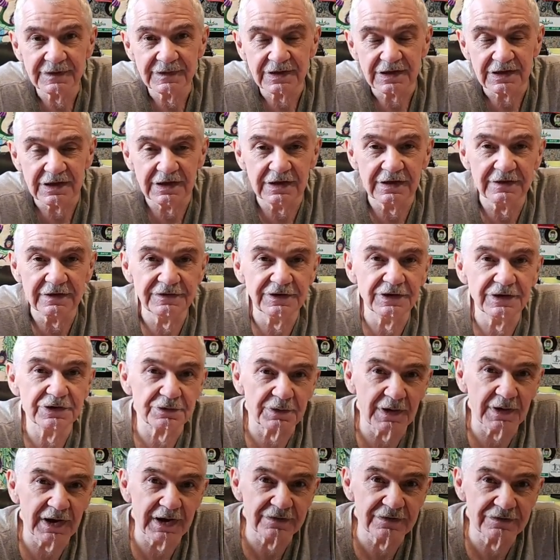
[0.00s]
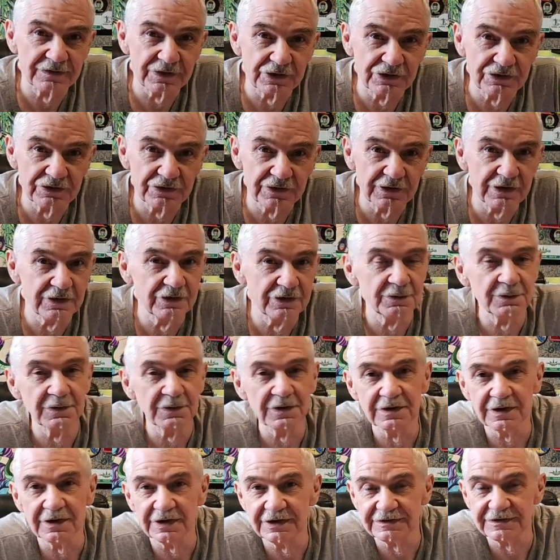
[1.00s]
Easy to transition into a
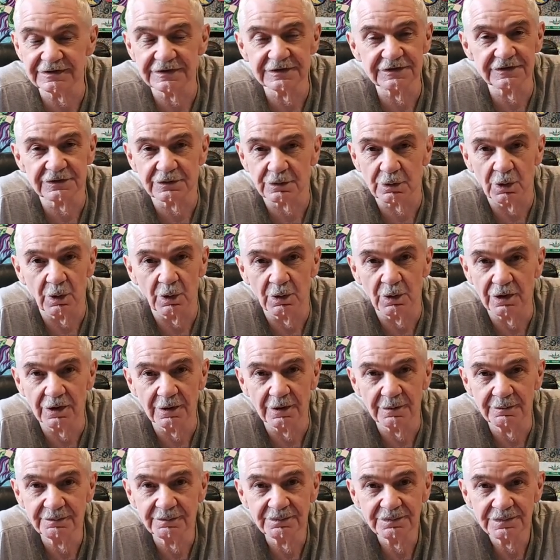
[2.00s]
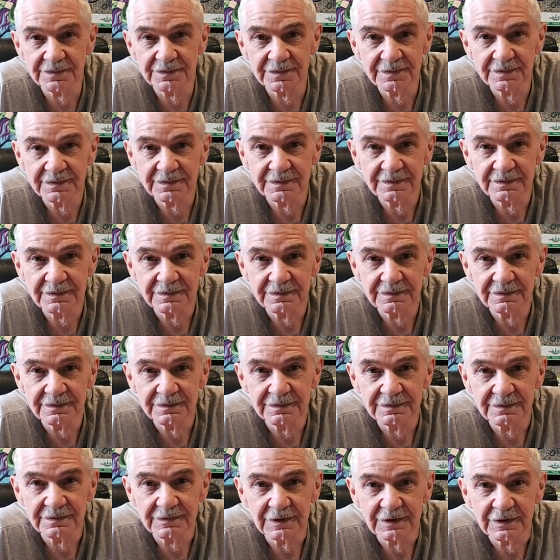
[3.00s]
licensed grower.
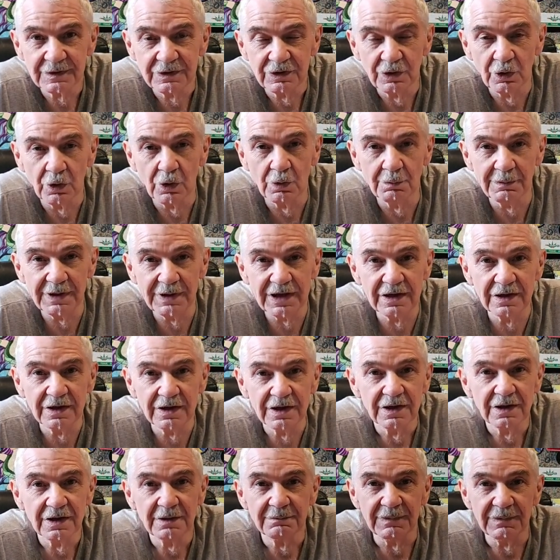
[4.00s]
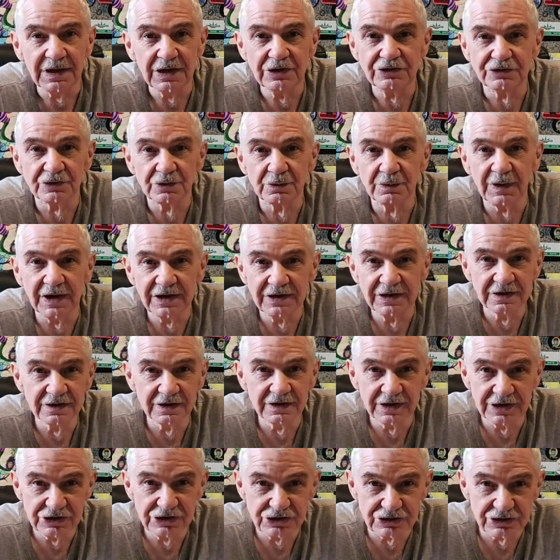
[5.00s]
No major
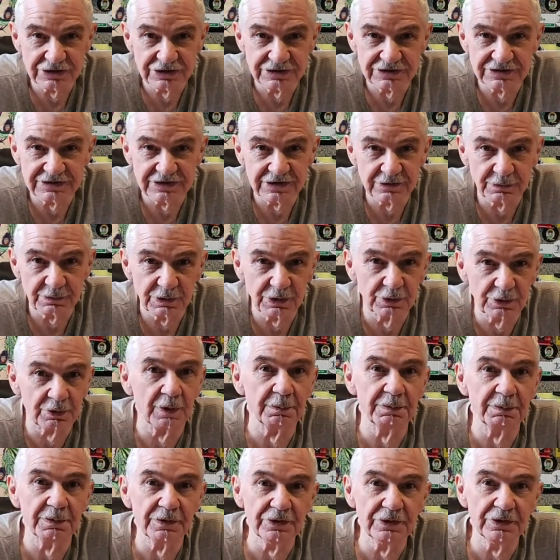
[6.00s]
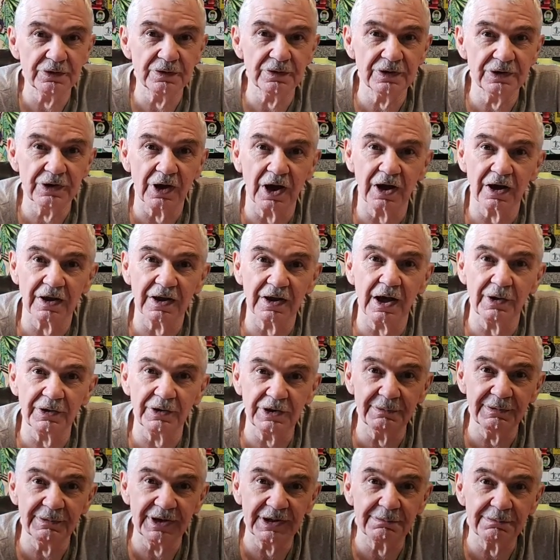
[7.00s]
regulations that would cripple you and not allow you
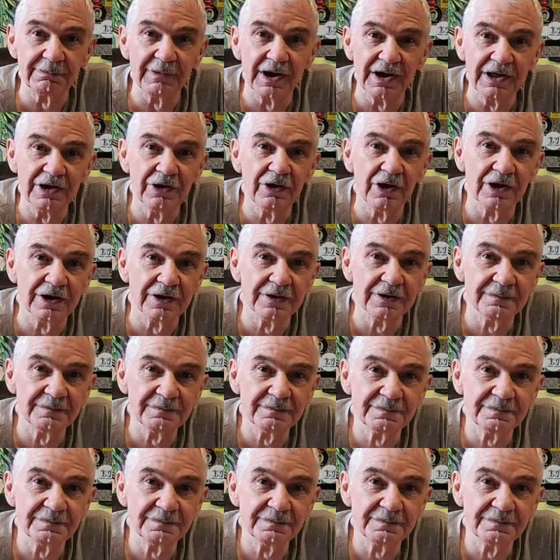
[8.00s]
to make money on it.